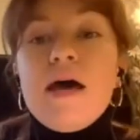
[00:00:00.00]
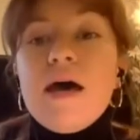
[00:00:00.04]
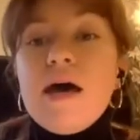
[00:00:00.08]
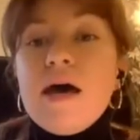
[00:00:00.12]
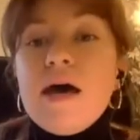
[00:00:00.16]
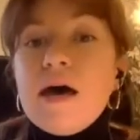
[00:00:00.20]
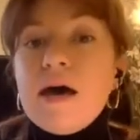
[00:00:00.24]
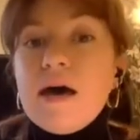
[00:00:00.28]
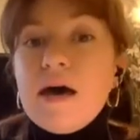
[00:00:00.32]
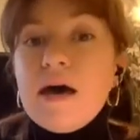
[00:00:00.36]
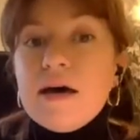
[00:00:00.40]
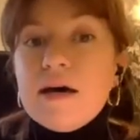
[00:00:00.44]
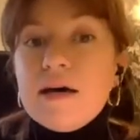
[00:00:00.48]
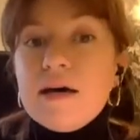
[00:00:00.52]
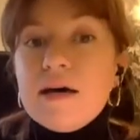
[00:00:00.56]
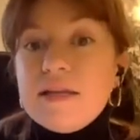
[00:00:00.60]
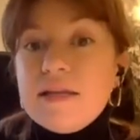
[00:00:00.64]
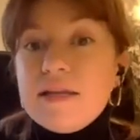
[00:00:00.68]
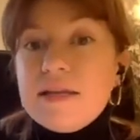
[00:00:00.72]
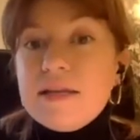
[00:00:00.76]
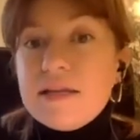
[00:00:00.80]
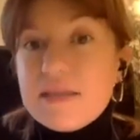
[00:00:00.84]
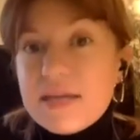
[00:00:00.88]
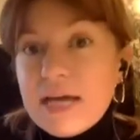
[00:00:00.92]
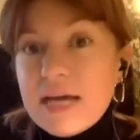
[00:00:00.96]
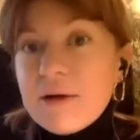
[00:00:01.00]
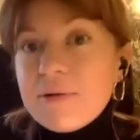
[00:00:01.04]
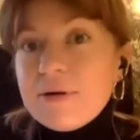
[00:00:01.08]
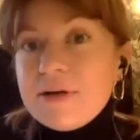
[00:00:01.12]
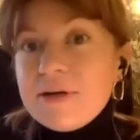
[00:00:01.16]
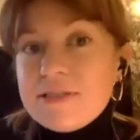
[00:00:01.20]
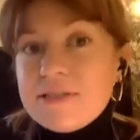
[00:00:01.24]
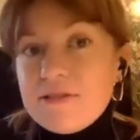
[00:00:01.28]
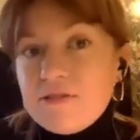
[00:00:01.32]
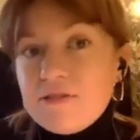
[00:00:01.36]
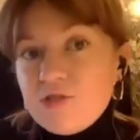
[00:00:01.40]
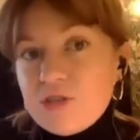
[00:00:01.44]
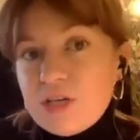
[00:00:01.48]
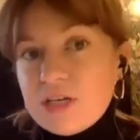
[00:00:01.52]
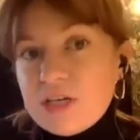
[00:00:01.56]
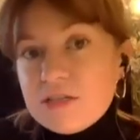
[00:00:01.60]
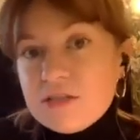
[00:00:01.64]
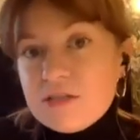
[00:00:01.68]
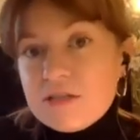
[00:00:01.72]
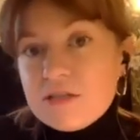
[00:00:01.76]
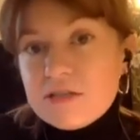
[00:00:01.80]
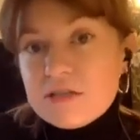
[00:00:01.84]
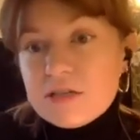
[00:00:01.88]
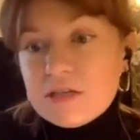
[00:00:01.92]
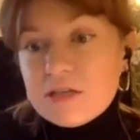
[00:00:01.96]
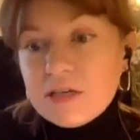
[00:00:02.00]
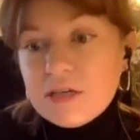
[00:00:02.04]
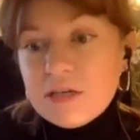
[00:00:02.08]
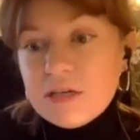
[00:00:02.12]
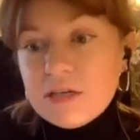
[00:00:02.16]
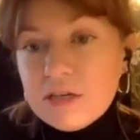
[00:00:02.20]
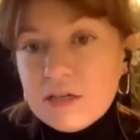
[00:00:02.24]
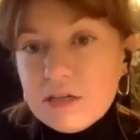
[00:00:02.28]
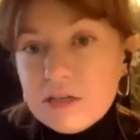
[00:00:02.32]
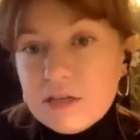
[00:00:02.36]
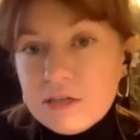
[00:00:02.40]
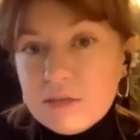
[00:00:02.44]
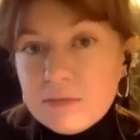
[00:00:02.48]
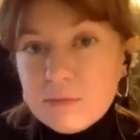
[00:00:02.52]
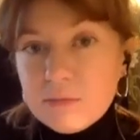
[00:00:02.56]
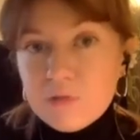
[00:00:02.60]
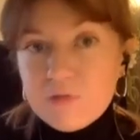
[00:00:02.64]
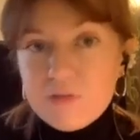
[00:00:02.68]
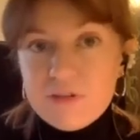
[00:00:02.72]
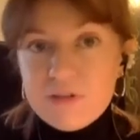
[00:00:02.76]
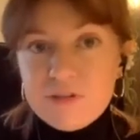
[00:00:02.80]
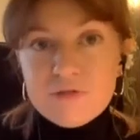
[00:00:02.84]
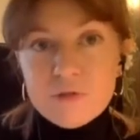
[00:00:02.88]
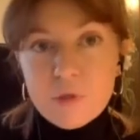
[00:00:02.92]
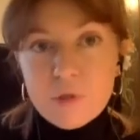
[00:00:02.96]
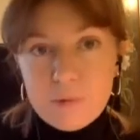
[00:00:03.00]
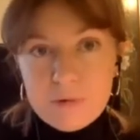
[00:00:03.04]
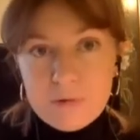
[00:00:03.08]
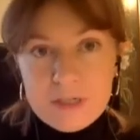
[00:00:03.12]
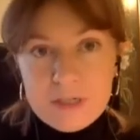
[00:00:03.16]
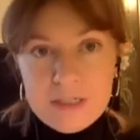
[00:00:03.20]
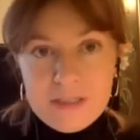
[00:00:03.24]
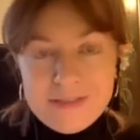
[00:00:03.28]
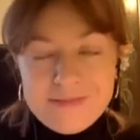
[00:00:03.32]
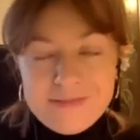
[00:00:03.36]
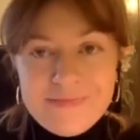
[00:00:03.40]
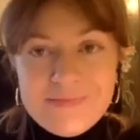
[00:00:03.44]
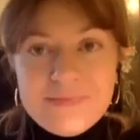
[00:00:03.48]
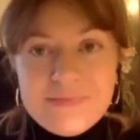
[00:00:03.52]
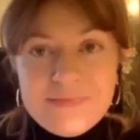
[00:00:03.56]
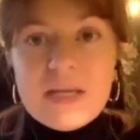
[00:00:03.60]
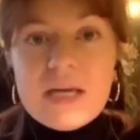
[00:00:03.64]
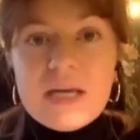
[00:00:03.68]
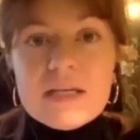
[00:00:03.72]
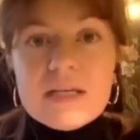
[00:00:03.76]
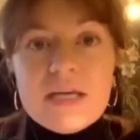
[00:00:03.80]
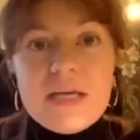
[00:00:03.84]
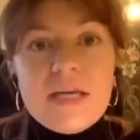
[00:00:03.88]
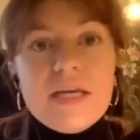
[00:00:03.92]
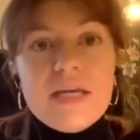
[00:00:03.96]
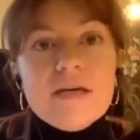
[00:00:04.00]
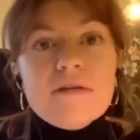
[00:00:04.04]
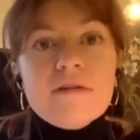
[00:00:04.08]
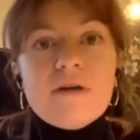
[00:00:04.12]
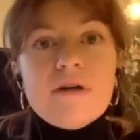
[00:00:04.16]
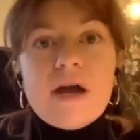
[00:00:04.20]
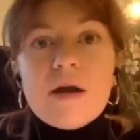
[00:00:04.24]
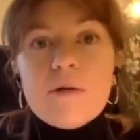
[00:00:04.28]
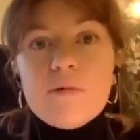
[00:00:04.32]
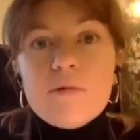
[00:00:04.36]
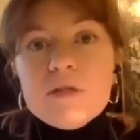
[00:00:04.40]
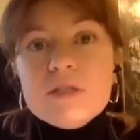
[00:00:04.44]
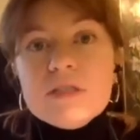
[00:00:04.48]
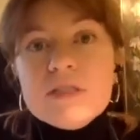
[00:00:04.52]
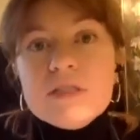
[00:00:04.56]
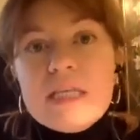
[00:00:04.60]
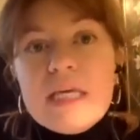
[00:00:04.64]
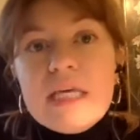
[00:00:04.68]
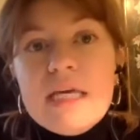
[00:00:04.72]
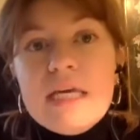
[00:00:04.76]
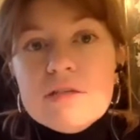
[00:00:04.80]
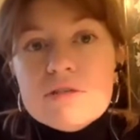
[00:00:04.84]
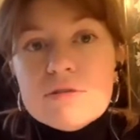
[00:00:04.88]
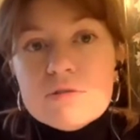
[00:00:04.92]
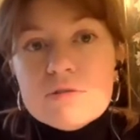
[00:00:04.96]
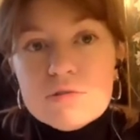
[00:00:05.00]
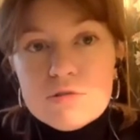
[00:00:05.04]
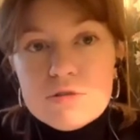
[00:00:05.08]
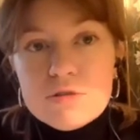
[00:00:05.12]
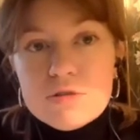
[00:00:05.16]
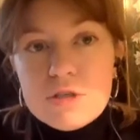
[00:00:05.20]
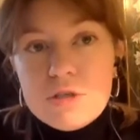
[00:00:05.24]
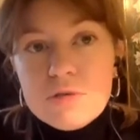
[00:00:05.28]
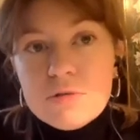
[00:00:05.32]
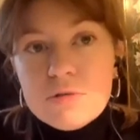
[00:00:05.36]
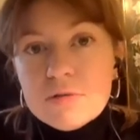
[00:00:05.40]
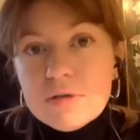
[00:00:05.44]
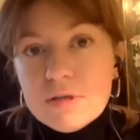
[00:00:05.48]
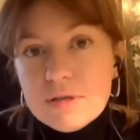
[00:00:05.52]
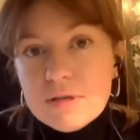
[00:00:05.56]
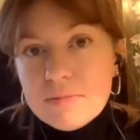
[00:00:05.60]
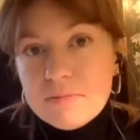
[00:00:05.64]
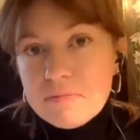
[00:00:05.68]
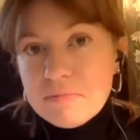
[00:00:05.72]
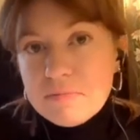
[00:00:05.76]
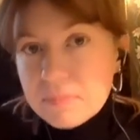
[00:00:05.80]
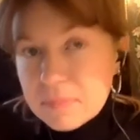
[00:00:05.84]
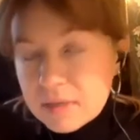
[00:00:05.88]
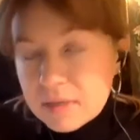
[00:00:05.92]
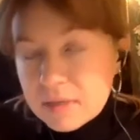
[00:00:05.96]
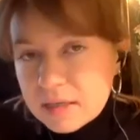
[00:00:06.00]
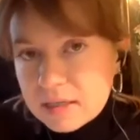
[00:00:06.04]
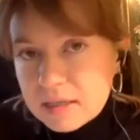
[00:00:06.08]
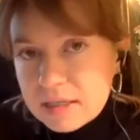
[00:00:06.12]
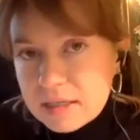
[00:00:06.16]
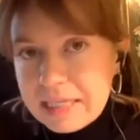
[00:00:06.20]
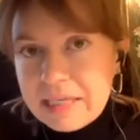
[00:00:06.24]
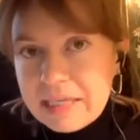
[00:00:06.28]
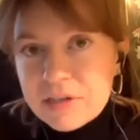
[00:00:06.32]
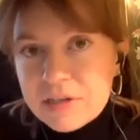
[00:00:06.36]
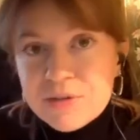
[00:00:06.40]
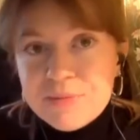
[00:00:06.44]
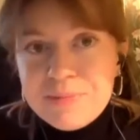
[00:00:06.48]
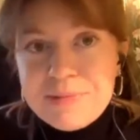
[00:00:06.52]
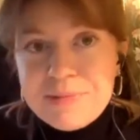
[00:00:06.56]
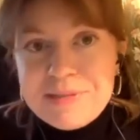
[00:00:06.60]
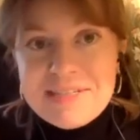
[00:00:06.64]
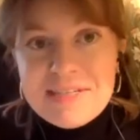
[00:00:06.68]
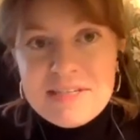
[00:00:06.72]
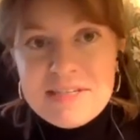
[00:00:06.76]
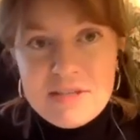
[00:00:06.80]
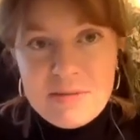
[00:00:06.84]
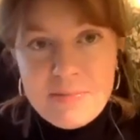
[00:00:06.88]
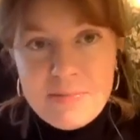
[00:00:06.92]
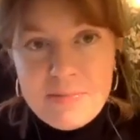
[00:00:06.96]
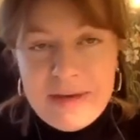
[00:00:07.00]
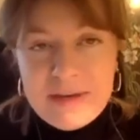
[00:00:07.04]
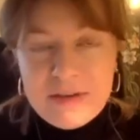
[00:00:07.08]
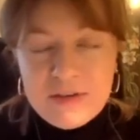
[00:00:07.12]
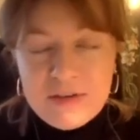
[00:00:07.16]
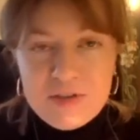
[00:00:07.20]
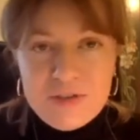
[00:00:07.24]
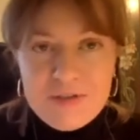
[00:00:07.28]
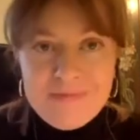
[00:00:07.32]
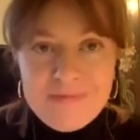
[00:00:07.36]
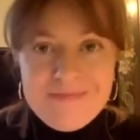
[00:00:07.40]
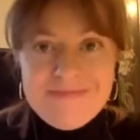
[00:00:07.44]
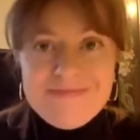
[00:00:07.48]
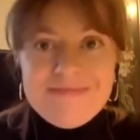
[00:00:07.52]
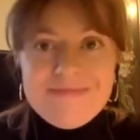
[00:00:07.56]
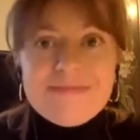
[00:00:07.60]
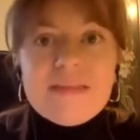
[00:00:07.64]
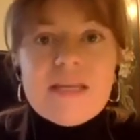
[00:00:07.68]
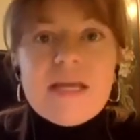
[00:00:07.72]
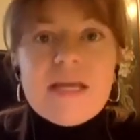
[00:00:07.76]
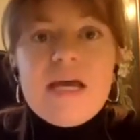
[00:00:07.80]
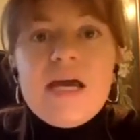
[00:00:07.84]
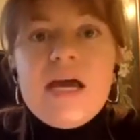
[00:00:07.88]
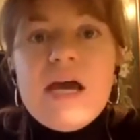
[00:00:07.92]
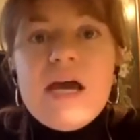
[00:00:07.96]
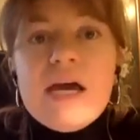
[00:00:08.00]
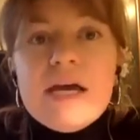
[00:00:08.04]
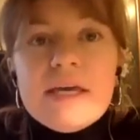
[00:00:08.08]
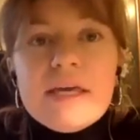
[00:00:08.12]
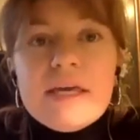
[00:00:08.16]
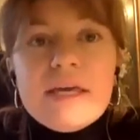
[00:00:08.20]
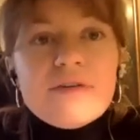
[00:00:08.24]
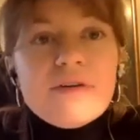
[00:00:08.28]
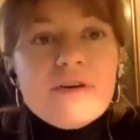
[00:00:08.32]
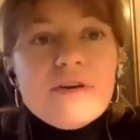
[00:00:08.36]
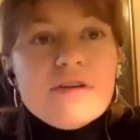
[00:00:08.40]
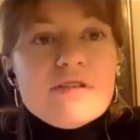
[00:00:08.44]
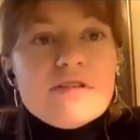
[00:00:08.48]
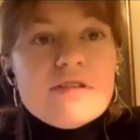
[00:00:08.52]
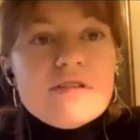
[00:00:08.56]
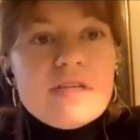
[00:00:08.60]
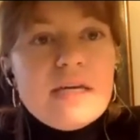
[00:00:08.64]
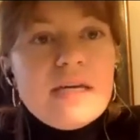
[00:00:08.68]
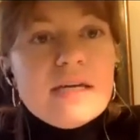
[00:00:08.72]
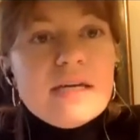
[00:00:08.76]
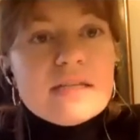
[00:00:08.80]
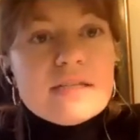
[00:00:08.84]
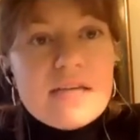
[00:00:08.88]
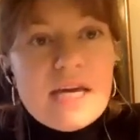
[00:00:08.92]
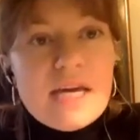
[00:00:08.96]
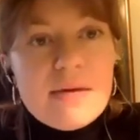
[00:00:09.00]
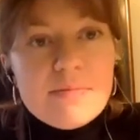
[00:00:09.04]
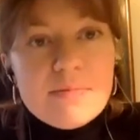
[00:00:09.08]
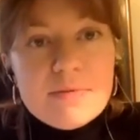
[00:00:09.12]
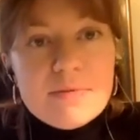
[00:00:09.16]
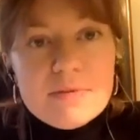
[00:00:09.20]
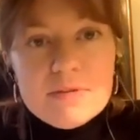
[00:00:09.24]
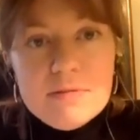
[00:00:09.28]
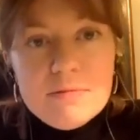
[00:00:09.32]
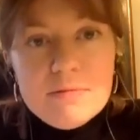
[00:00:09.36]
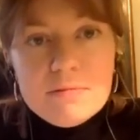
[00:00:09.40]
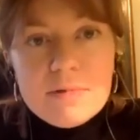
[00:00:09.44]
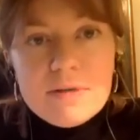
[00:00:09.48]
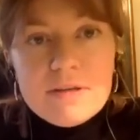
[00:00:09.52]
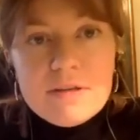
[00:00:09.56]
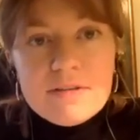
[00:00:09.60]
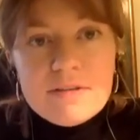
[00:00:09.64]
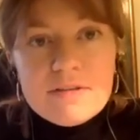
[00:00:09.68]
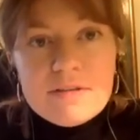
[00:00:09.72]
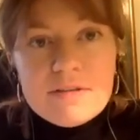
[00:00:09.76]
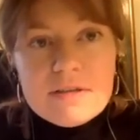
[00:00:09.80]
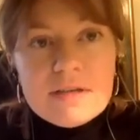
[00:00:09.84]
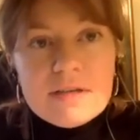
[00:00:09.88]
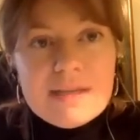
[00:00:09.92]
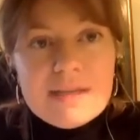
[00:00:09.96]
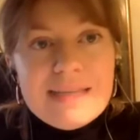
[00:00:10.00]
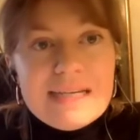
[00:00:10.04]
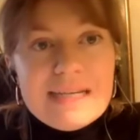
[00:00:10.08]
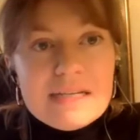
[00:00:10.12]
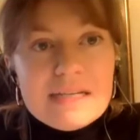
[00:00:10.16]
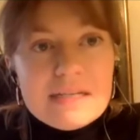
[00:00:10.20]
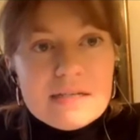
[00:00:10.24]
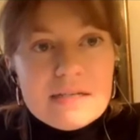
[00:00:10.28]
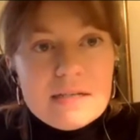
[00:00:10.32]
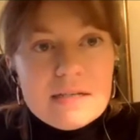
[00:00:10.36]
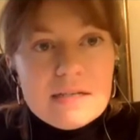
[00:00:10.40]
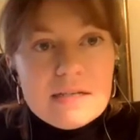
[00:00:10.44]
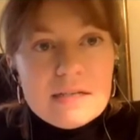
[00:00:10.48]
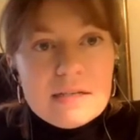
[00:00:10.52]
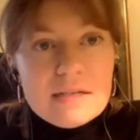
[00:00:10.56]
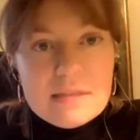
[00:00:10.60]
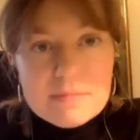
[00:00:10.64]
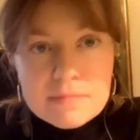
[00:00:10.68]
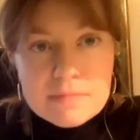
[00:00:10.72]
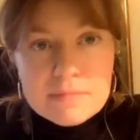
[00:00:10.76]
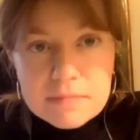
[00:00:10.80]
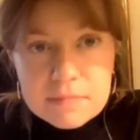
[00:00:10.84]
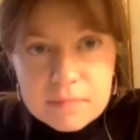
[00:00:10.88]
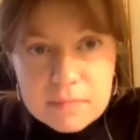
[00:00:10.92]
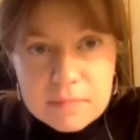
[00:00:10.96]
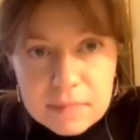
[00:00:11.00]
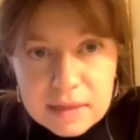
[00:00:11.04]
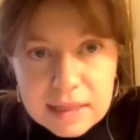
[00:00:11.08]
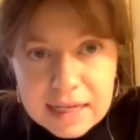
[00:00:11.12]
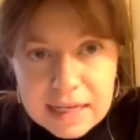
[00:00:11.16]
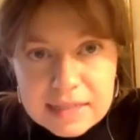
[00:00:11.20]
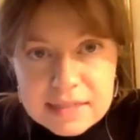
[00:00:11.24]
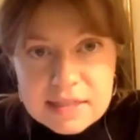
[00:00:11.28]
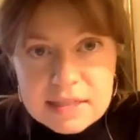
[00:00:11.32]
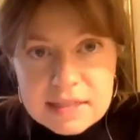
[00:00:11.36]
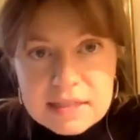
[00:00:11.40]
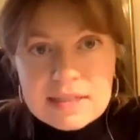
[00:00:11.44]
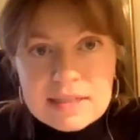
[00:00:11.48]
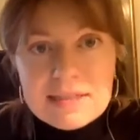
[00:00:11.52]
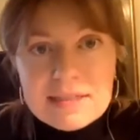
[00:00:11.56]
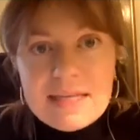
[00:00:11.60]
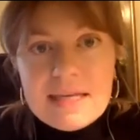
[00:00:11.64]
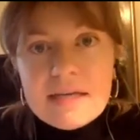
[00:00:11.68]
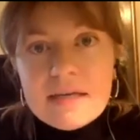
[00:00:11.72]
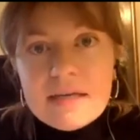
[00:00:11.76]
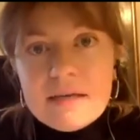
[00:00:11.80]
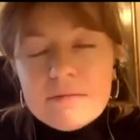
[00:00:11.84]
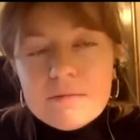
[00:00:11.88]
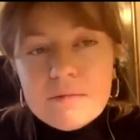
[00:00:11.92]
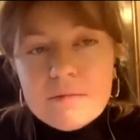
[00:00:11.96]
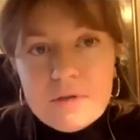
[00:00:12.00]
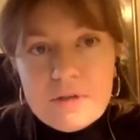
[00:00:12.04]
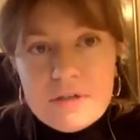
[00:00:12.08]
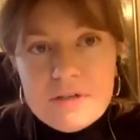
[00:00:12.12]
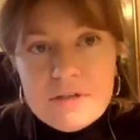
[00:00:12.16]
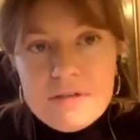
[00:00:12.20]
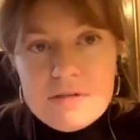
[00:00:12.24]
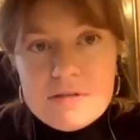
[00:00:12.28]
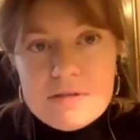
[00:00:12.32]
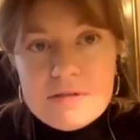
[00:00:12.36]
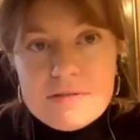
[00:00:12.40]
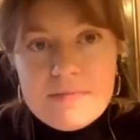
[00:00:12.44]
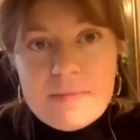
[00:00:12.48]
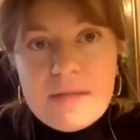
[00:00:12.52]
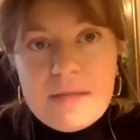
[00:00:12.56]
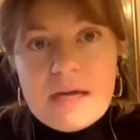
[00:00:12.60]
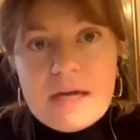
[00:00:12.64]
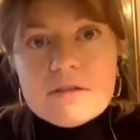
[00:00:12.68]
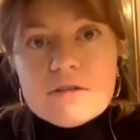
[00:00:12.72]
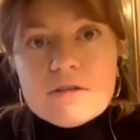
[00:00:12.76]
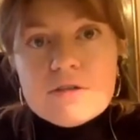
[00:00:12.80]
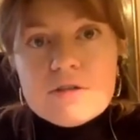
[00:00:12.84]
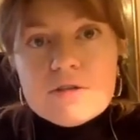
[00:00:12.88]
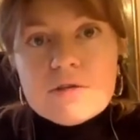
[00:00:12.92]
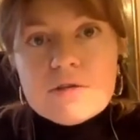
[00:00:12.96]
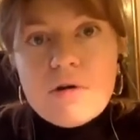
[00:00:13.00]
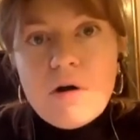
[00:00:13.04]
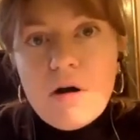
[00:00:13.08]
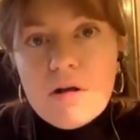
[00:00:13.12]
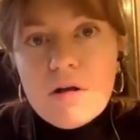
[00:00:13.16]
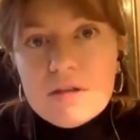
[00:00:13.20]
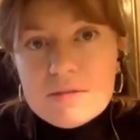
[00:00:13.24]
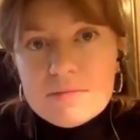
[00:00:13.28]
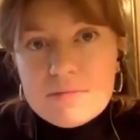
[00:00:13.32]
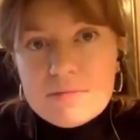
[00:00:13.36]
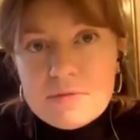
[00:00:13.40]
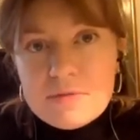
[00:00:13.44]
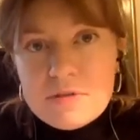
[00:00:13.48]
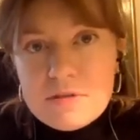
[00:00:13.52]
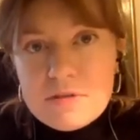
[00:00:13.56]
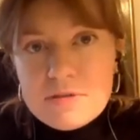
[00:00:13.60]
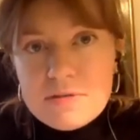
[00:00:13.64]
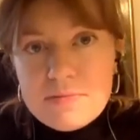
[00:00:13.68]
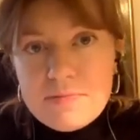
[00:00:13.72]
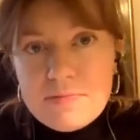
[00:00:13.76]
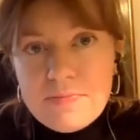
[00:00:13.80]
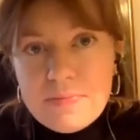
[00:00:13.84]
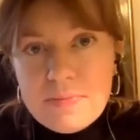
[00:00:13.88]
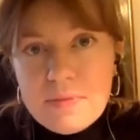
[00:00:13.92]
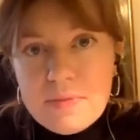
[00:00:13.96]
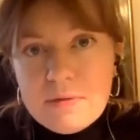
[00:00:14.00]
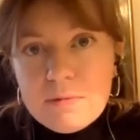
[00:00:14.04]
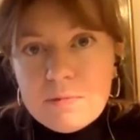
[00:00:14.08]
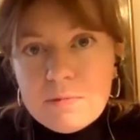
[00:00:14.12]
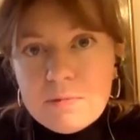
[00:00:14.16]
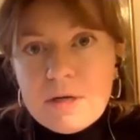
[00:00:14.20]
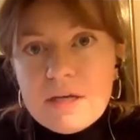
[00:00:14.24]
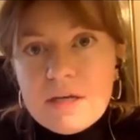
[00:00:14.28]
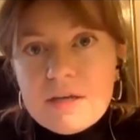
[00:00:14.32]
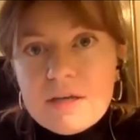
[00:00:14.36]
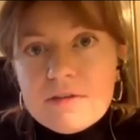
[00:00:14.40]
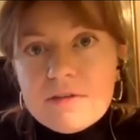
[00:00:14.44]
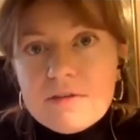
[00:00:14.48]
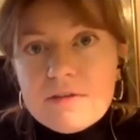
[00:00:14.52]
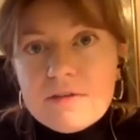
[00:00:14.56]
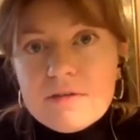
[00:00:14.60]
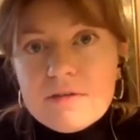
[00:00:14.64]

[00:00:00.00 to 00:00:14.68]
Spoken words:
Now I suggest moving forward, and here I will need also your eager participation. Here you see a table with the lexical linking words and 2 columns with